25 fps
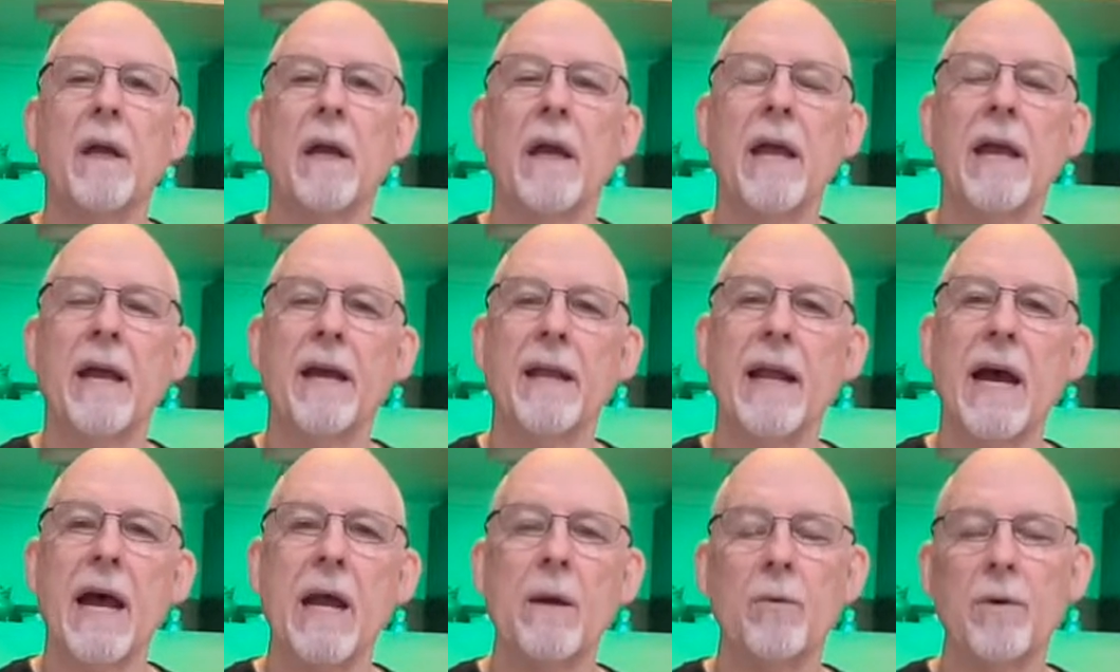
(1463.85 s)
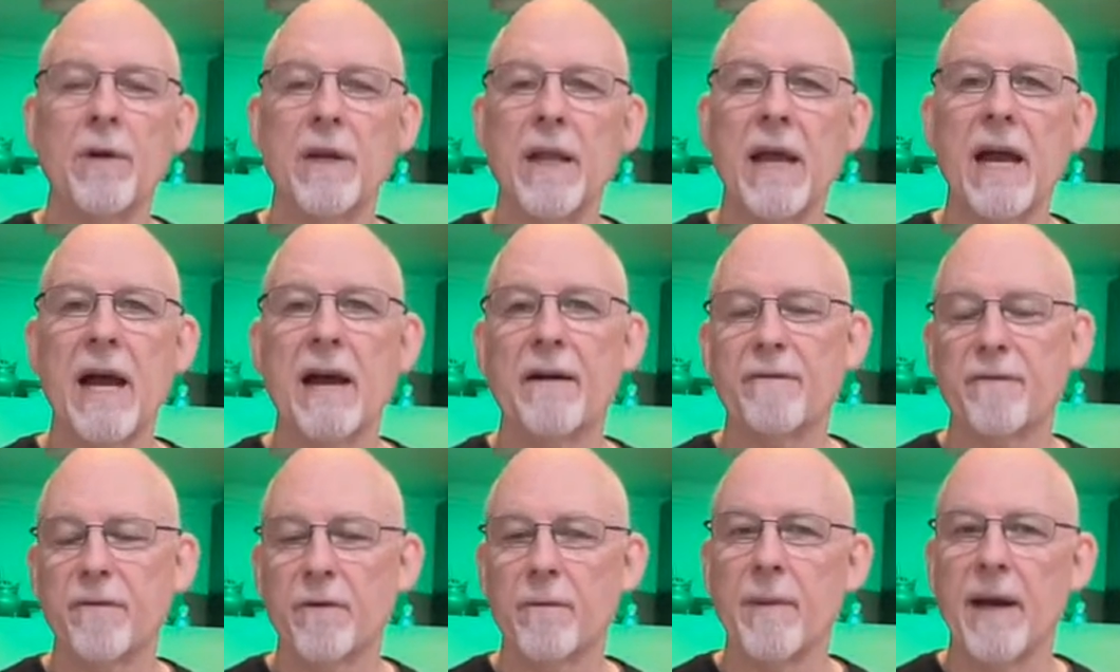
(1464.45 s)
And I would
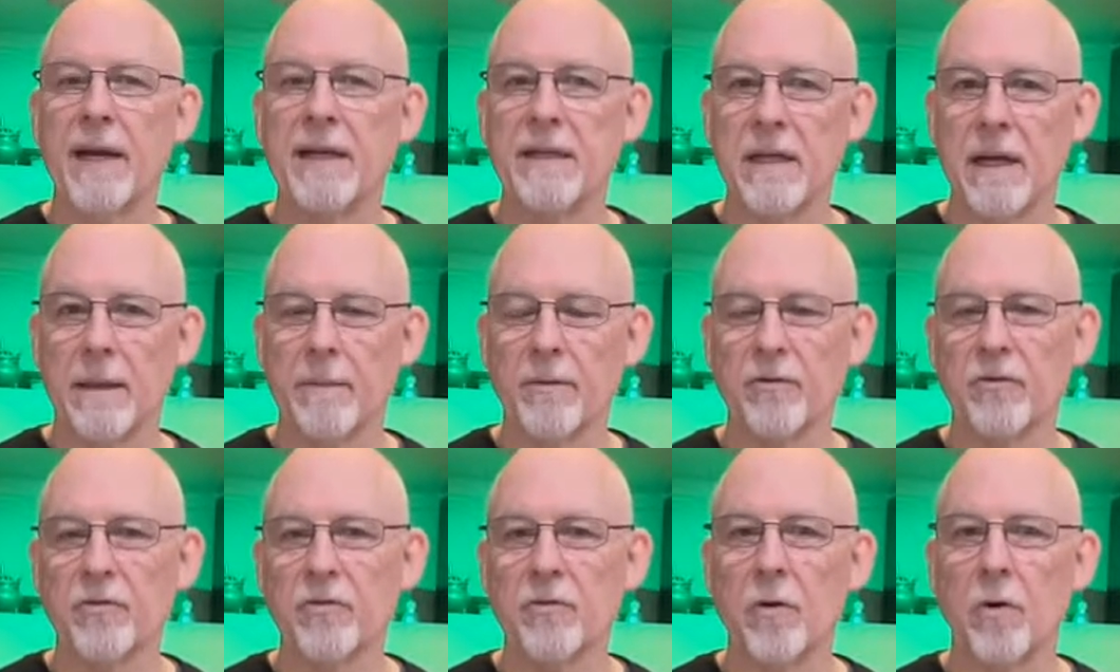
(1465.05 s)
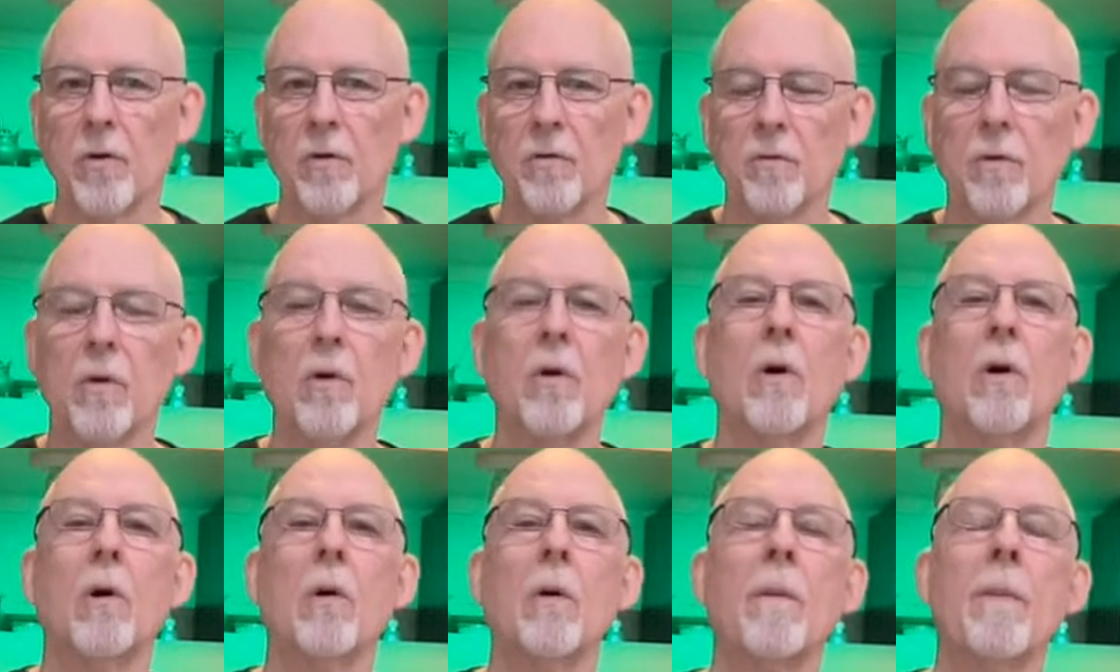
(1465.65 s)
have, for my double stroke
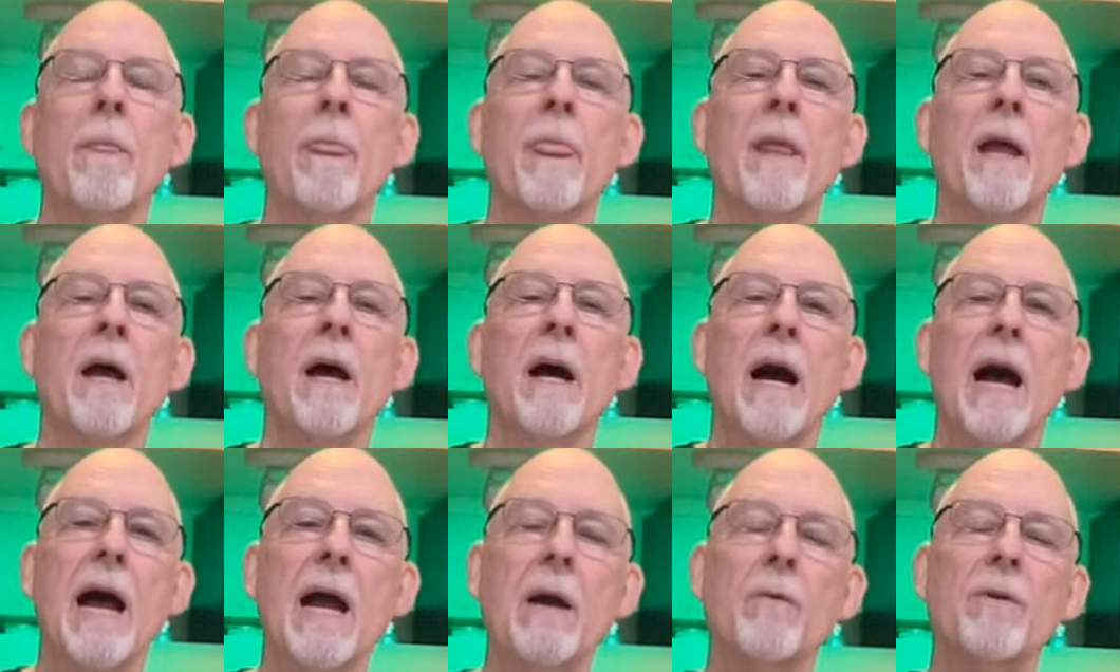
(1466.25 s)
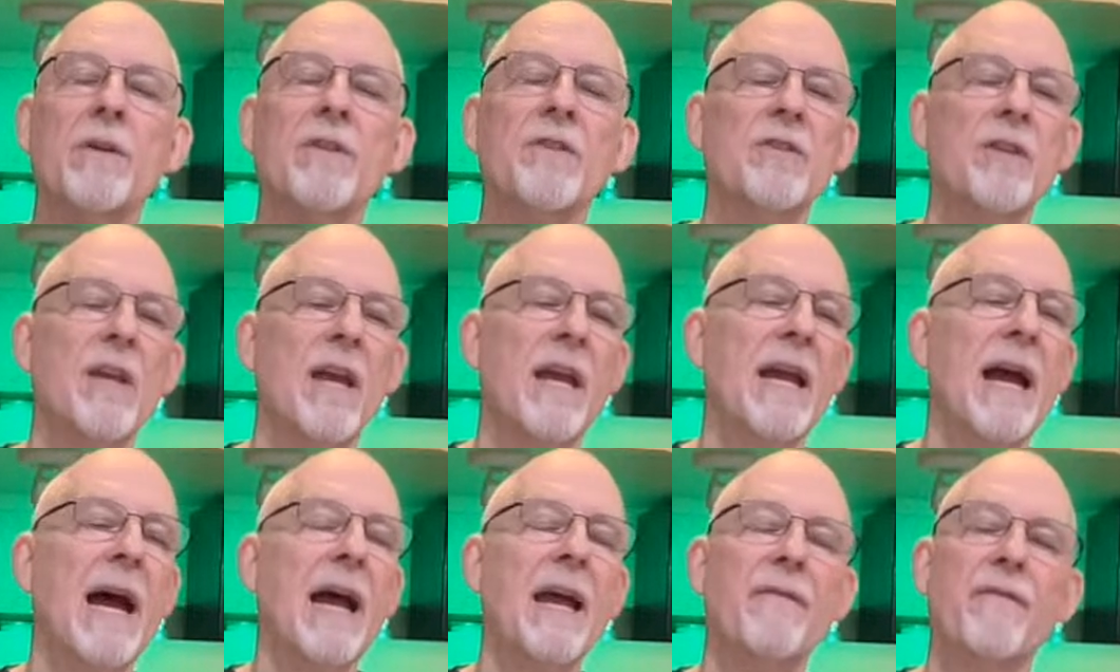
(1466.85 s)
roll, I would
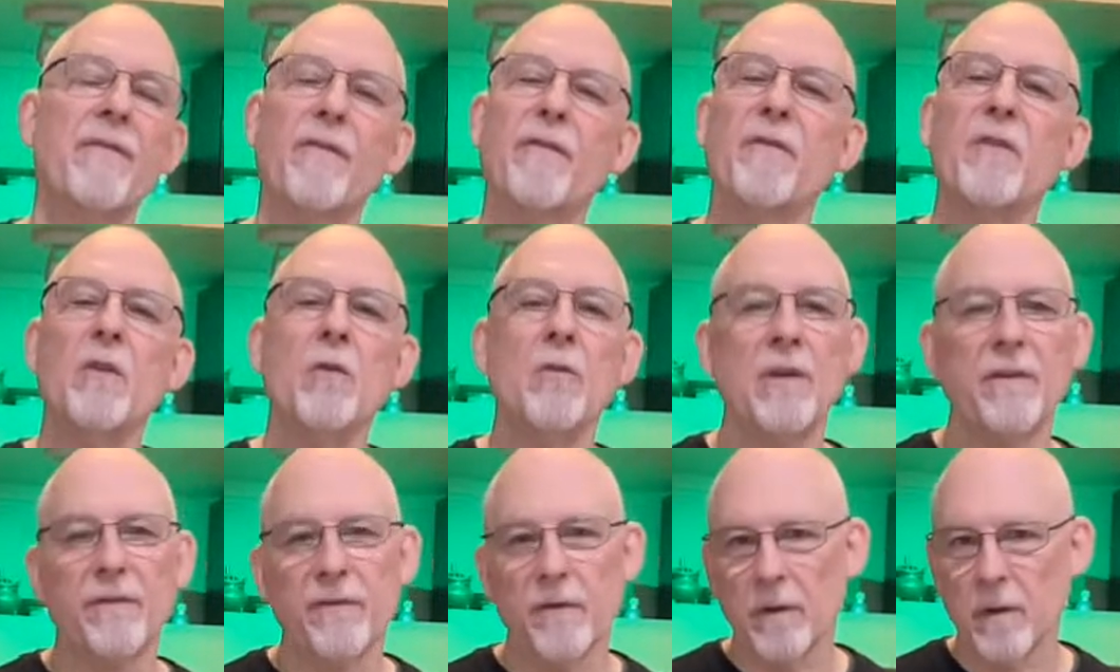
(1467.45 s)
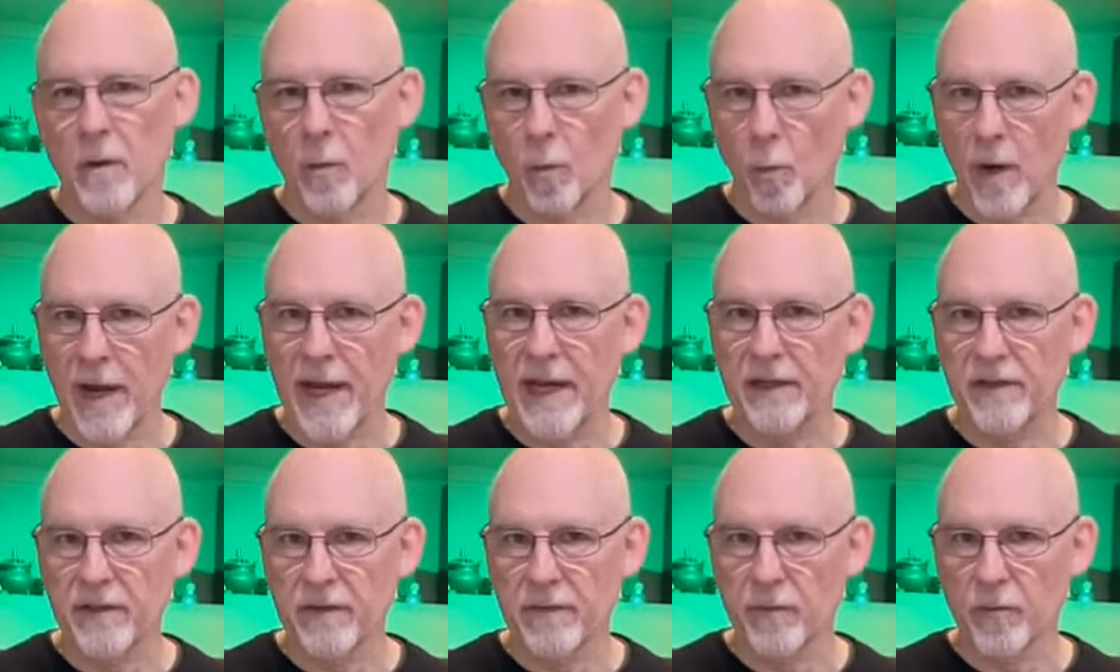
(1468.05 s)
say I have a few different
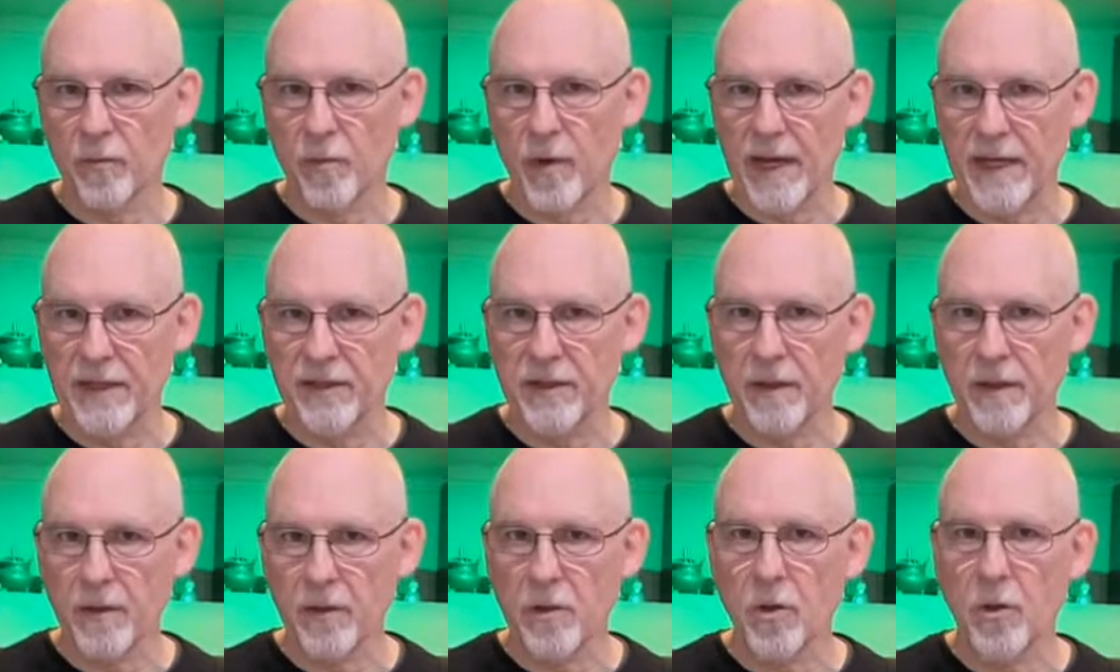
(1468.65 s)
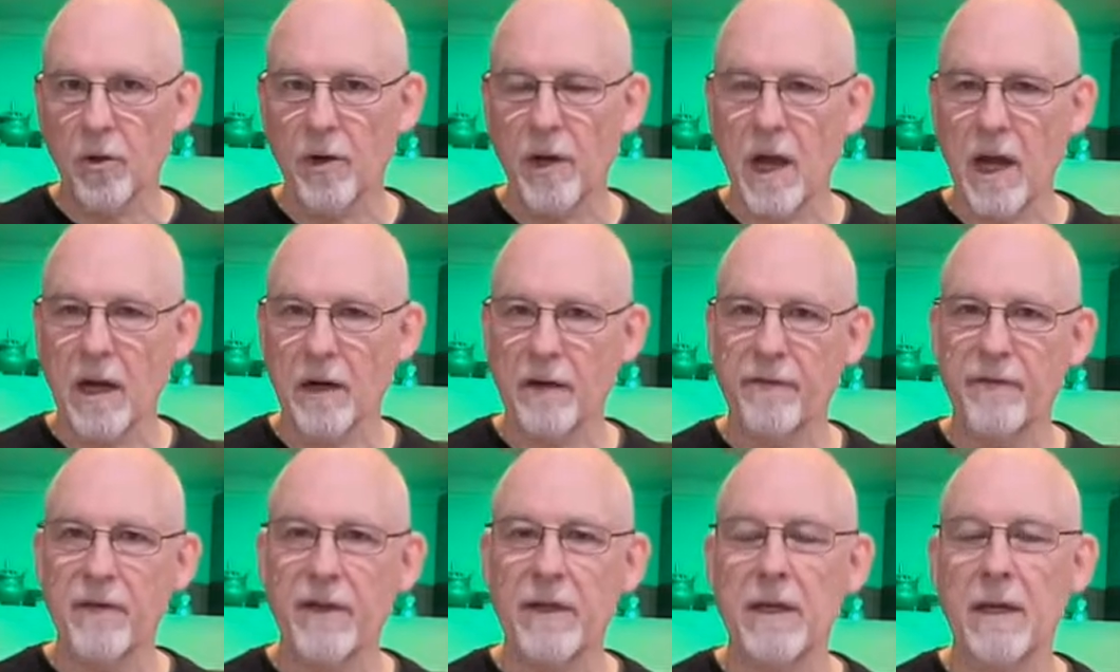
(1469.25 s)
ways of arranging the
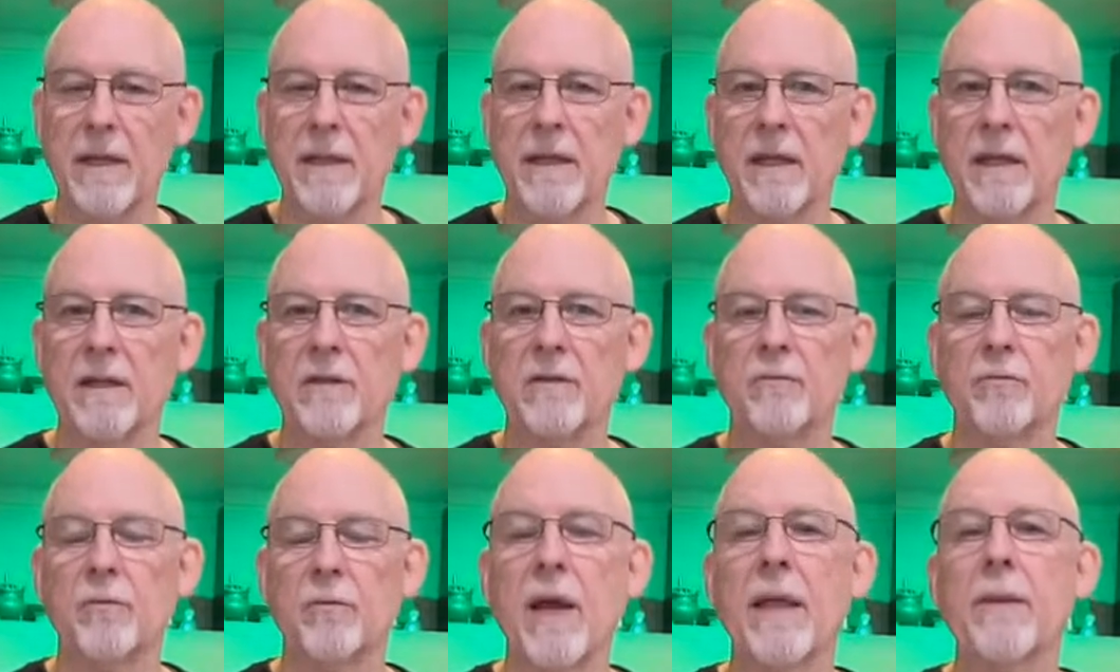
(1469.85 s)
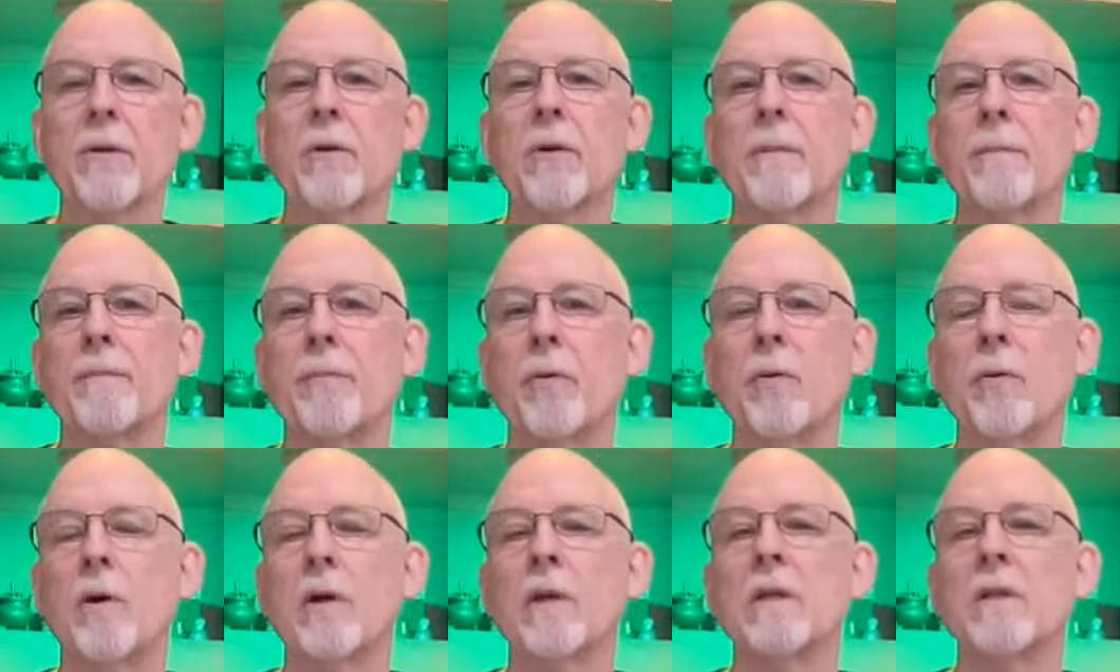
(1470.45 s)
choreography. And I think it's rather
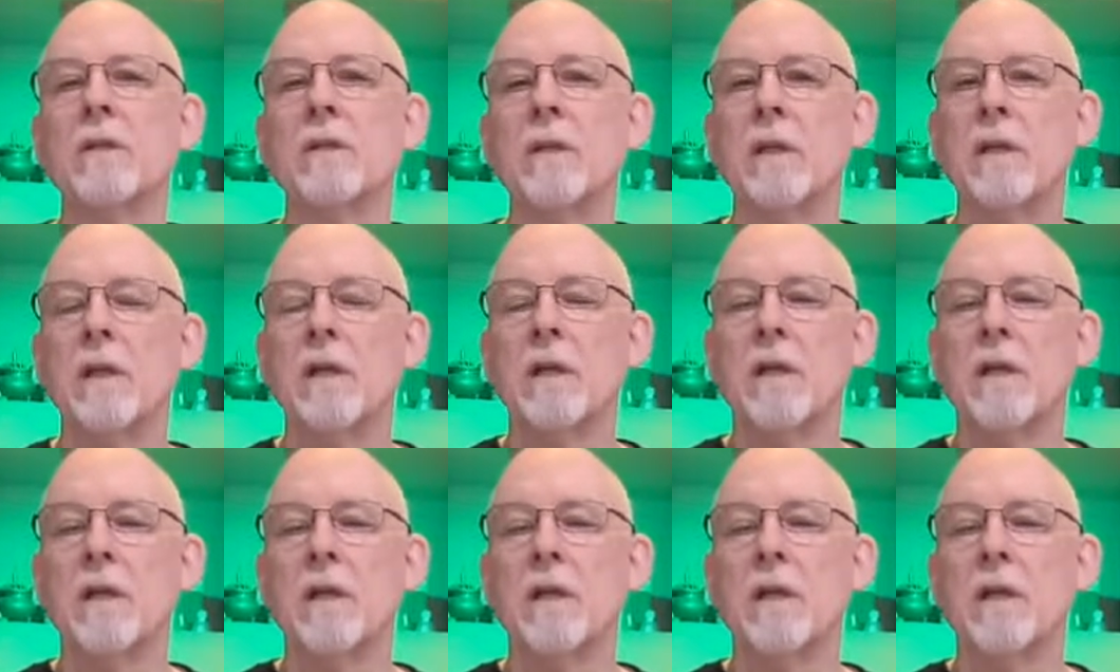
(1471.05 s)
important